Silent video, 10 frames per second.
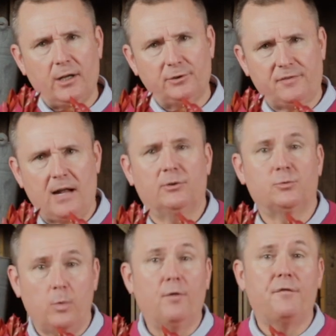those flowers
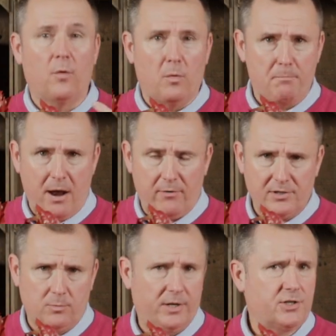will form
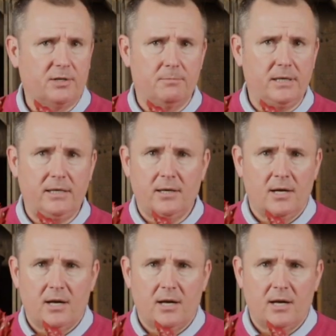berries, which can be,